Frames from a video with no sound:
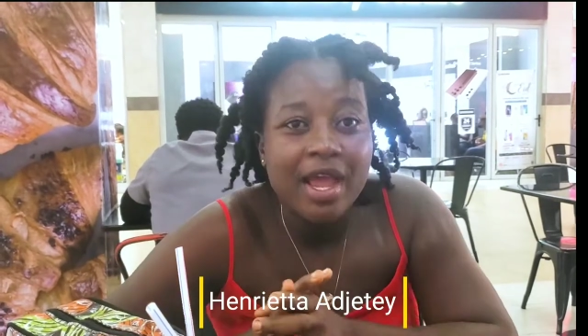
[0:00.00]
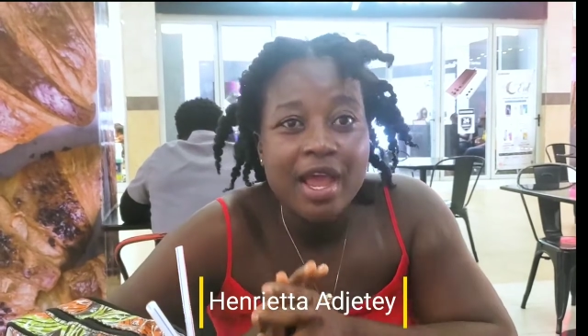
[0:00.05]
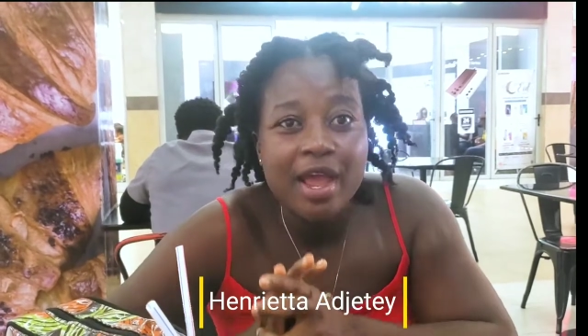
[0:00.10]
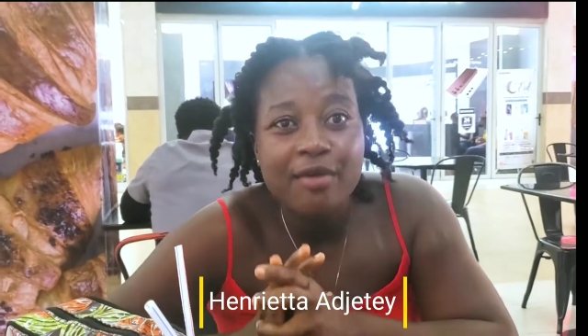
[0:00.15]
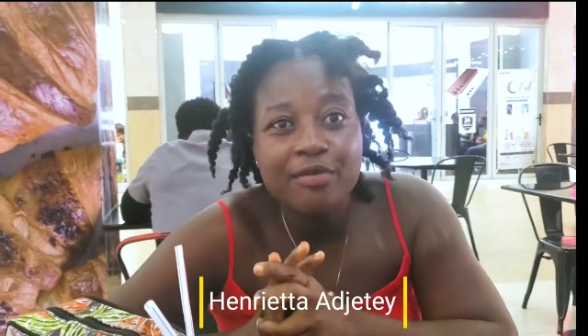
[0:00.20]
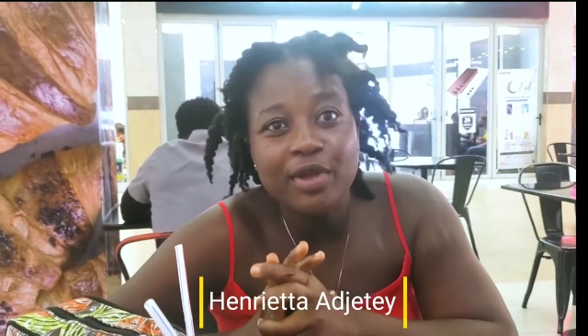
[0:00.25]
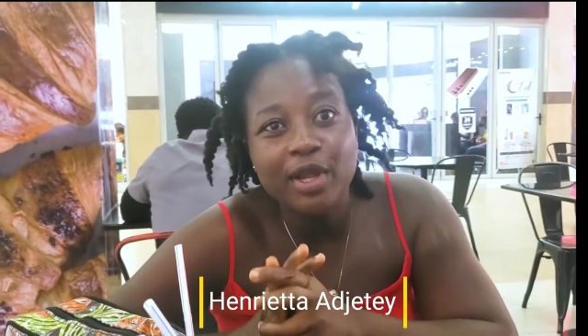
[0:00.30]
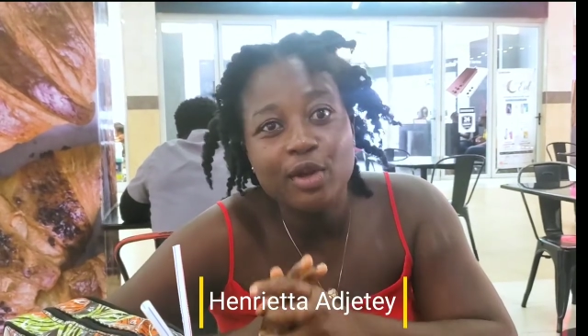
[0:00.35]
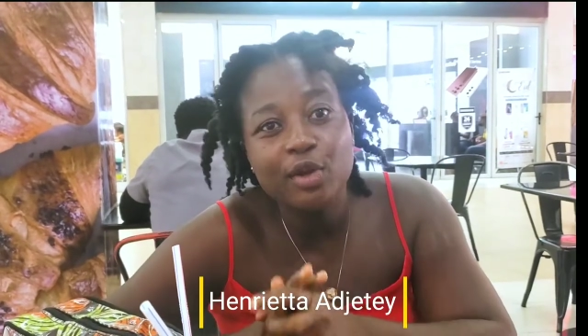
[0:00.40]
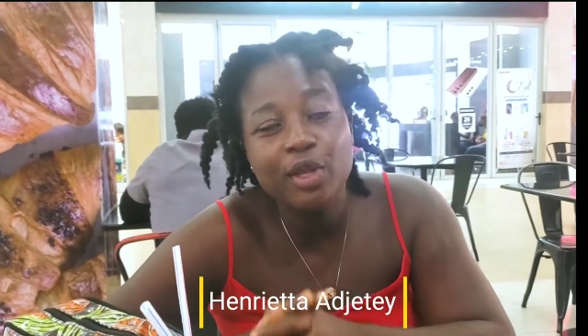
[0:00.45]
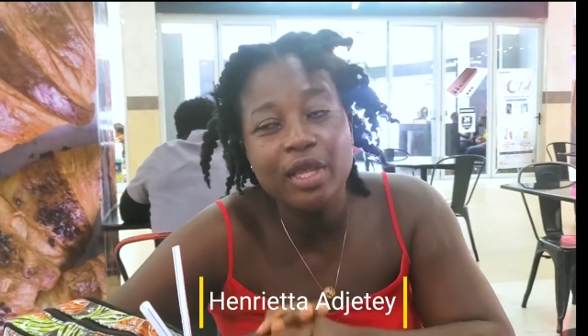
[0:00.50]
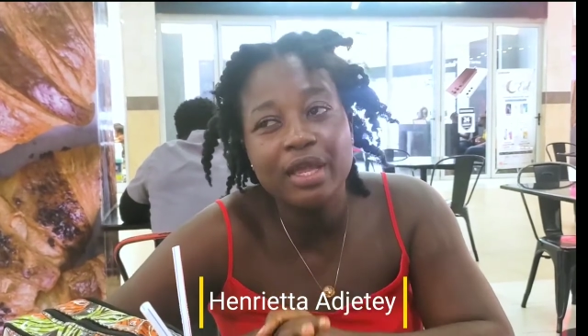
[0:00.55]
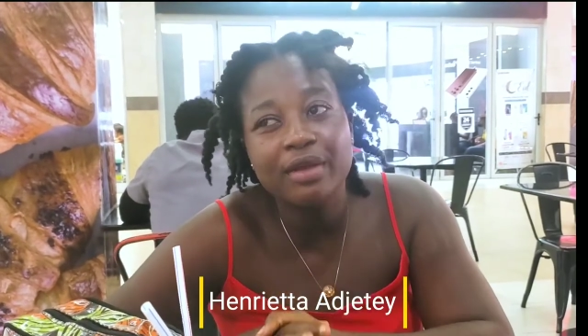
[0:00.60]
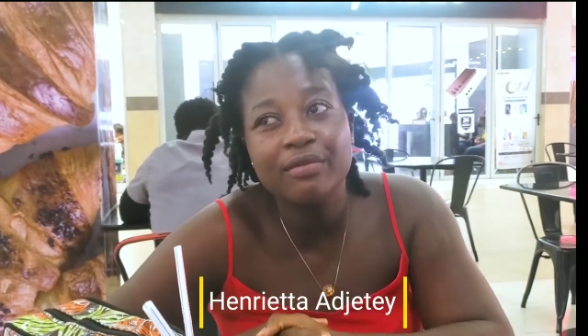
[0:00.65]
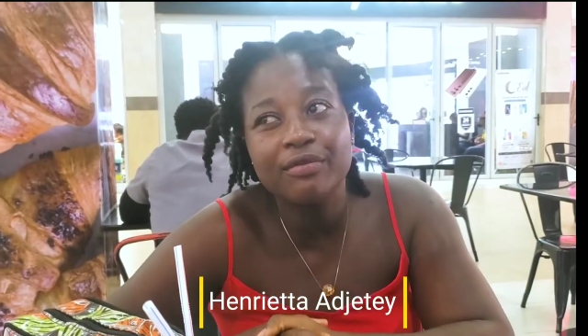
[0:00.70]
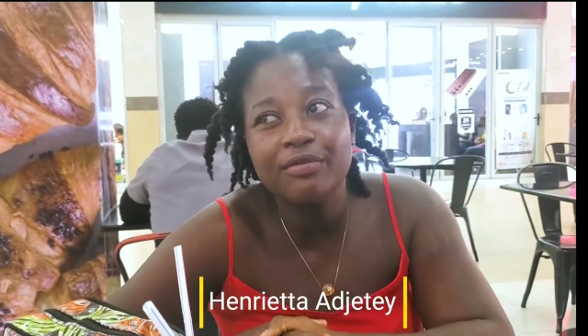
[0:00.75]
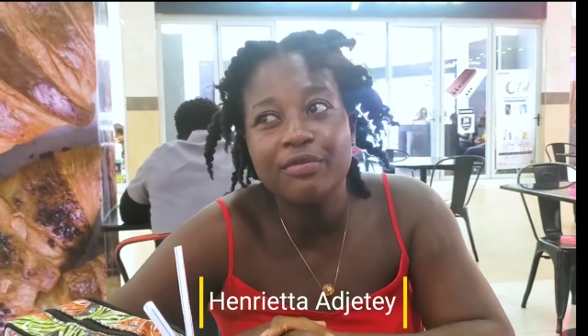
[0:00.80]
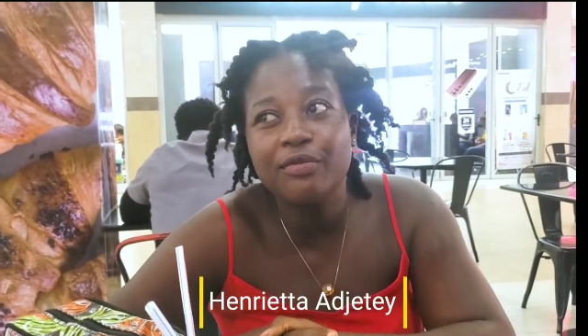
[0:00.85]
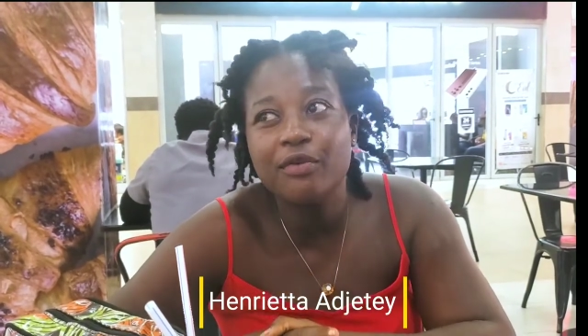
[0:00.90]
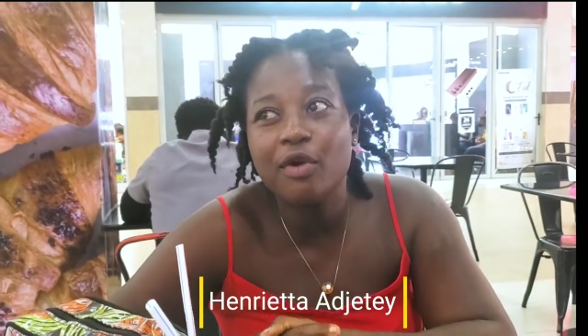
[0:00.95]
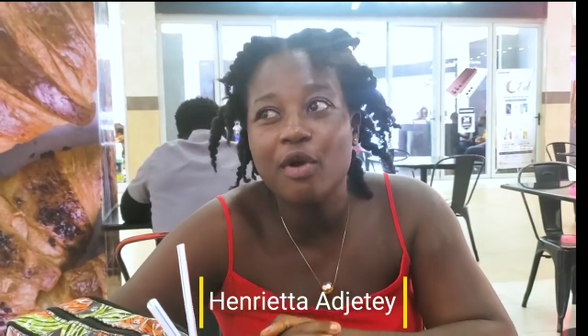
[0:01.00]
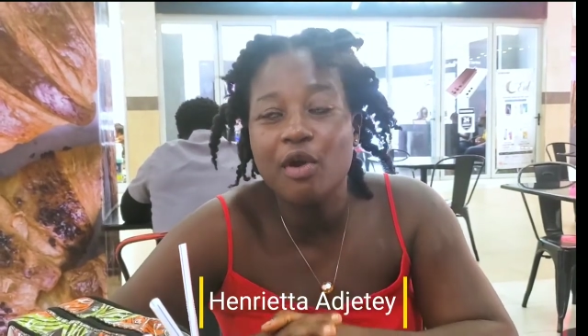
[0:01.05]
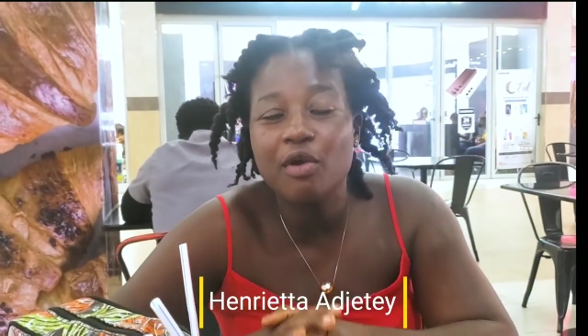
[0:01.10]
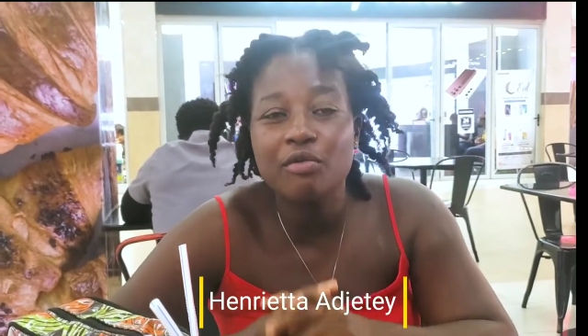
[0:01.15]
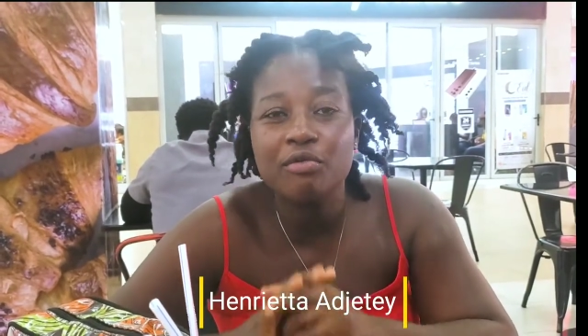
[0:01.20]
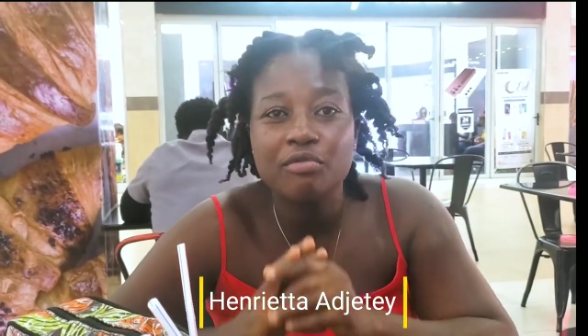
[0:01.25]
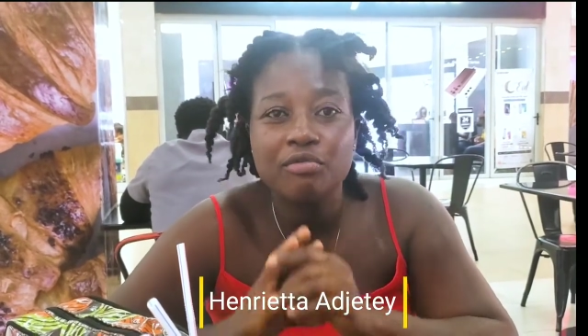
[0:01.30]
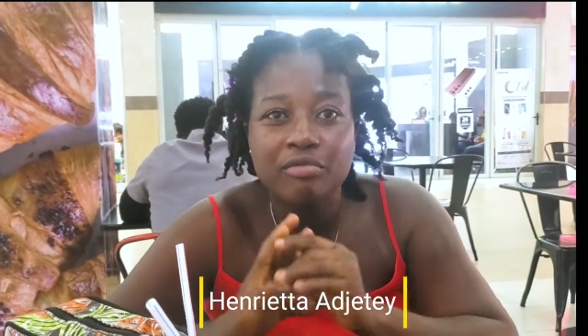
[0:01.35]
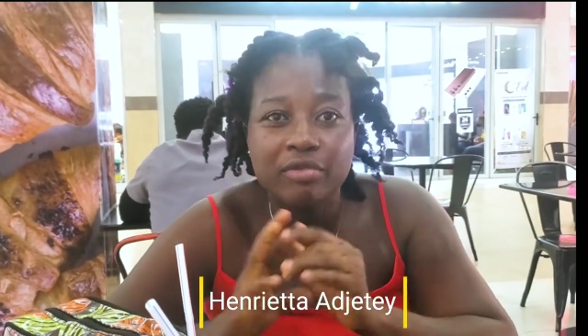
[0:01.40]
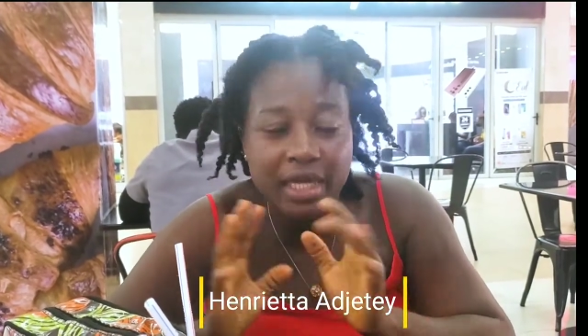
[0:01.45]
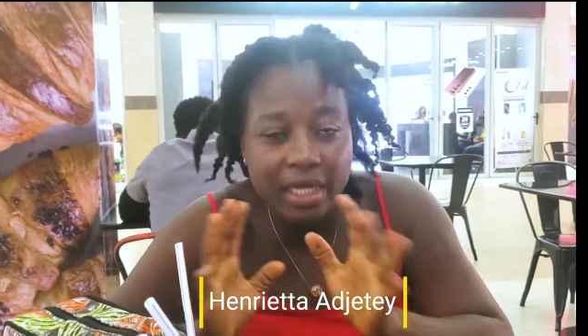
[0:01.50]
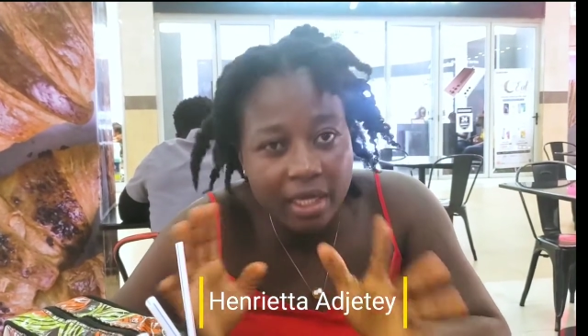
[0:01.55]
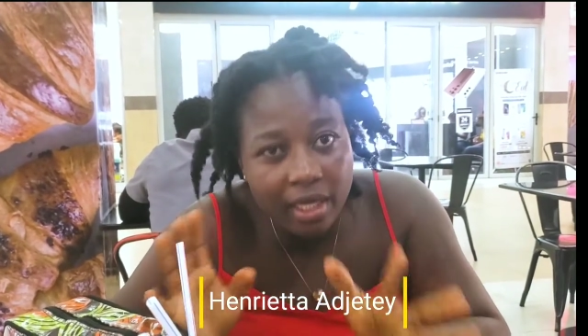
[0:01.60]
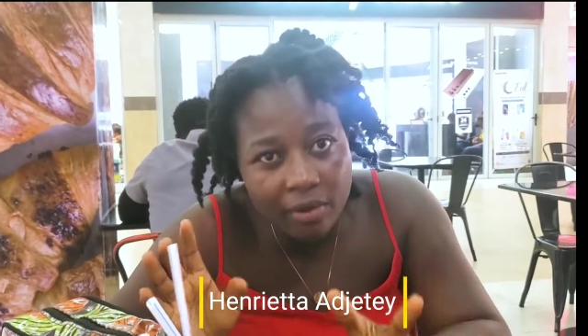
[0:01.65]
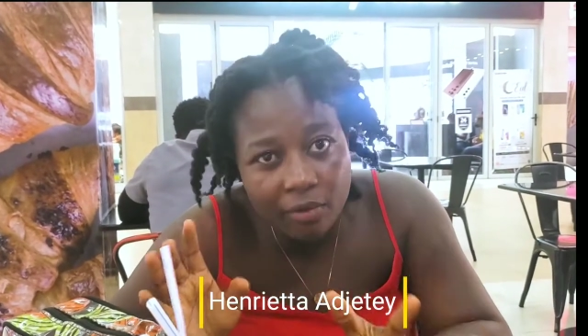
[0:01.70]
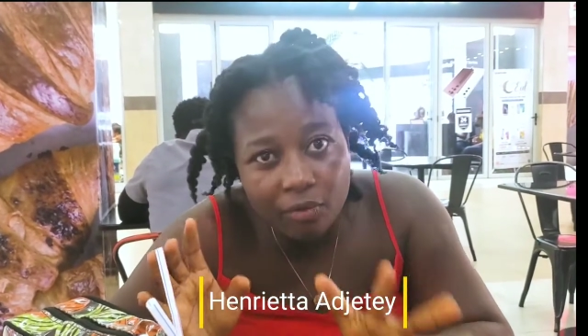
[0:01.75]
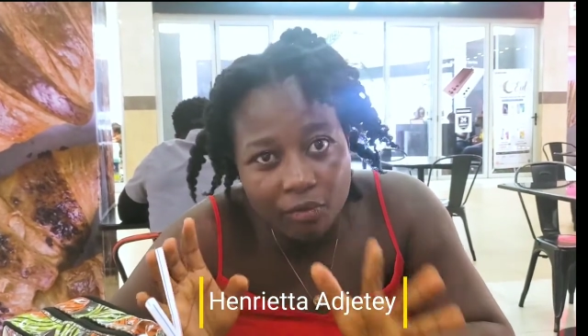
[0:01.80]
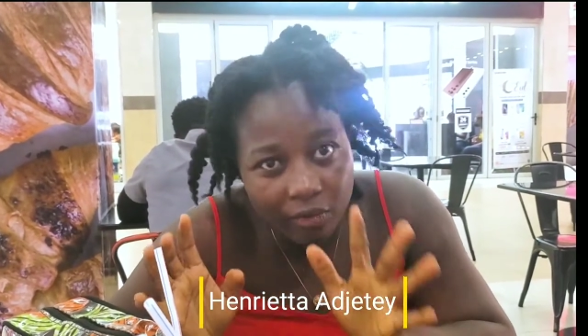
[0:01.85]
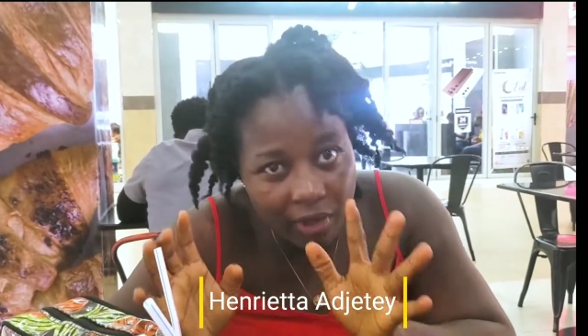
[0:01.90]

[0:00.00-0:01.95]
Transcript: If you're looking for really